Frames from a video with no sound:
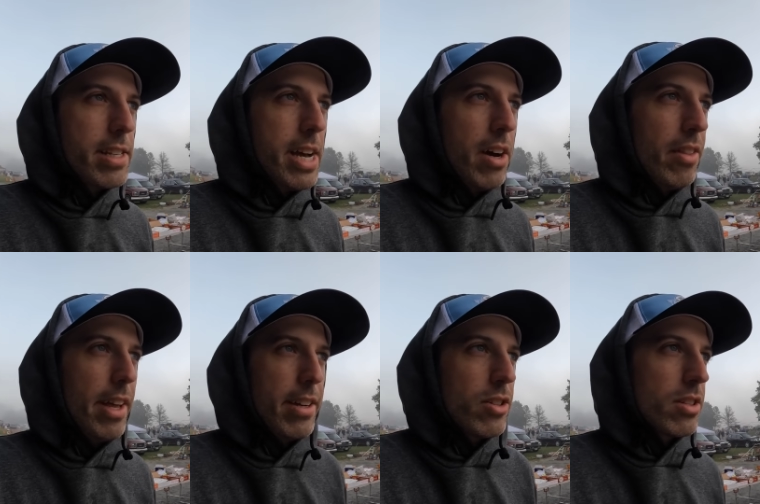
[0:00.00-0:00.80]
down
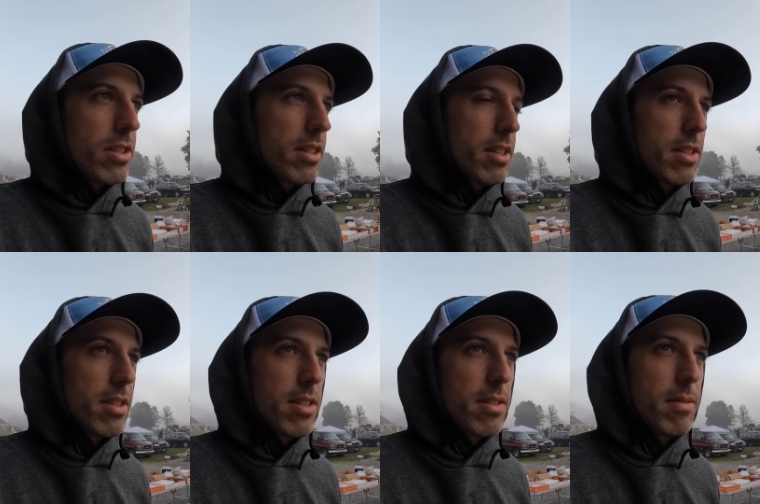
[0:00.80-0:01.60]
that it's just
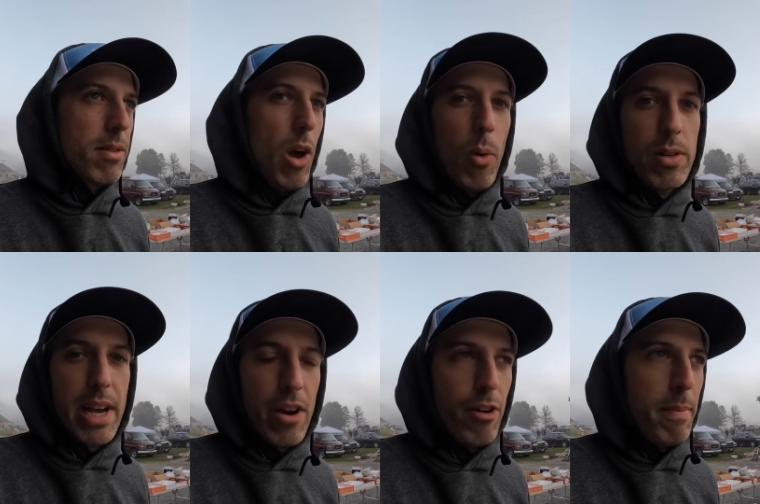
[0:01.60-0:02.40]
it's no one's
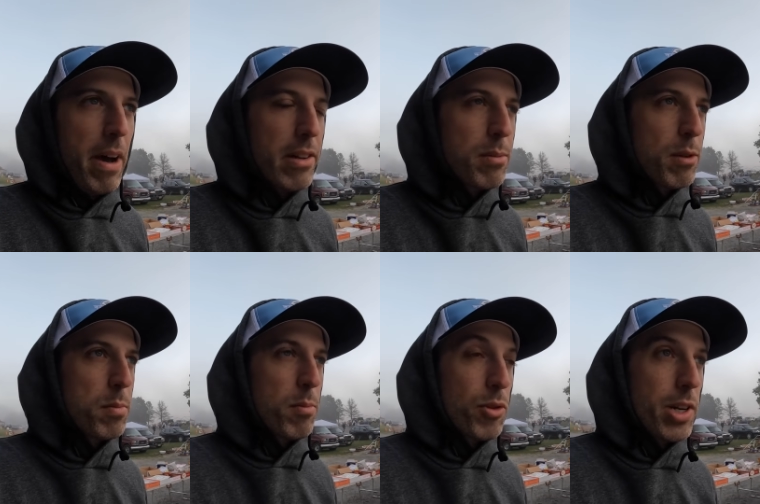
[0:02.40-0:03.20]
out and about. It's supposed to
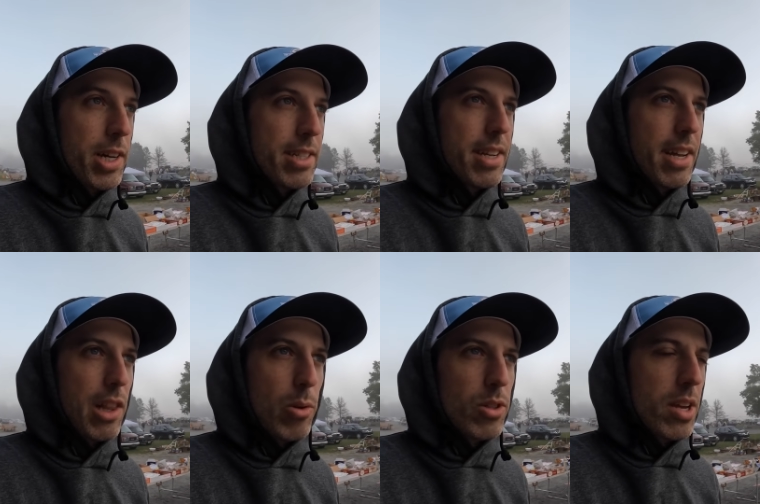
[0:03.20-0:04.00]
be a pretty nice day,
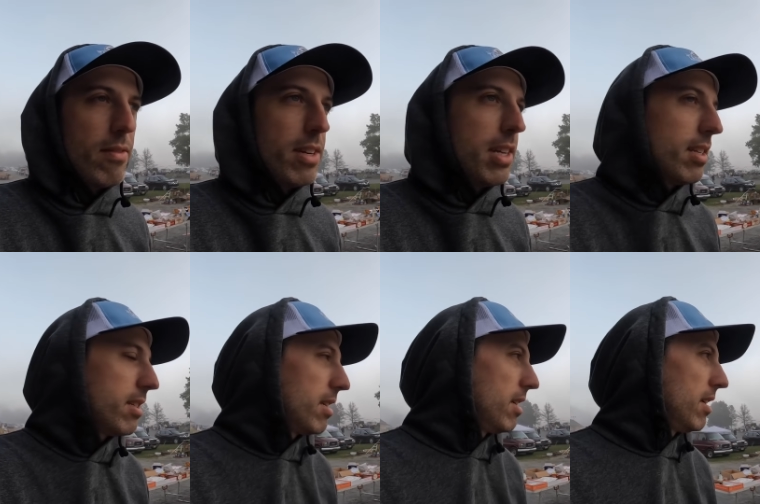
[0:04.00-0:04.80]
low
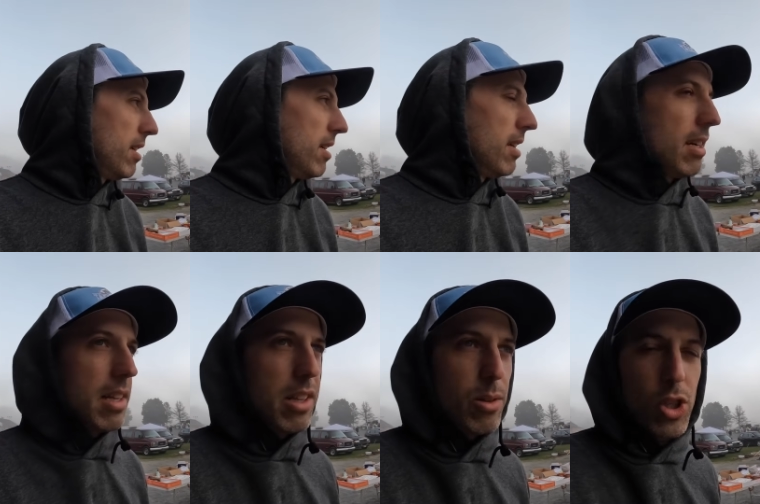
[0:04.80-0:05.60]
70s.
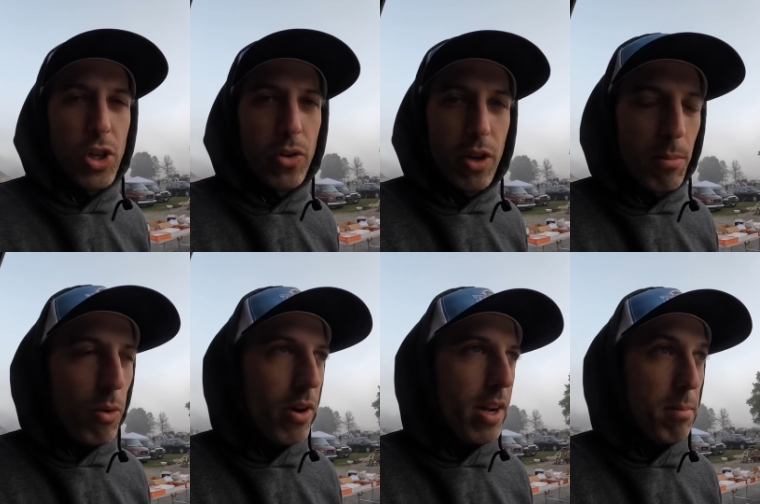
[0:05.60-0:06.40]
A little chilly in the
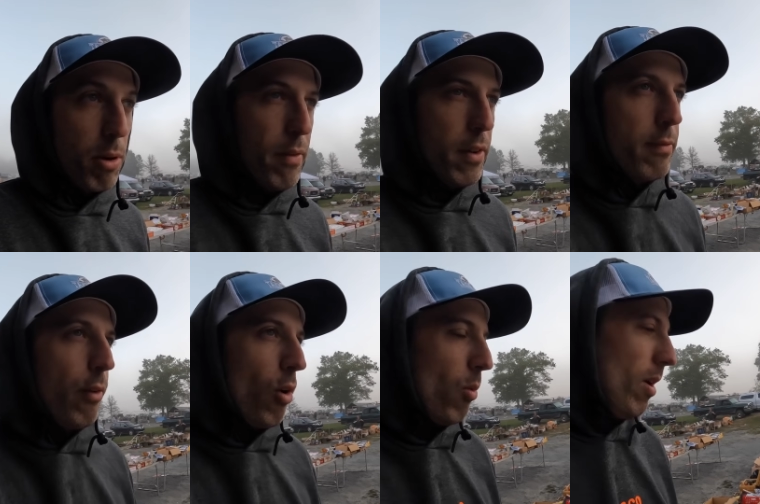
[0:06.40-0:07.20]
morning. Perfect fall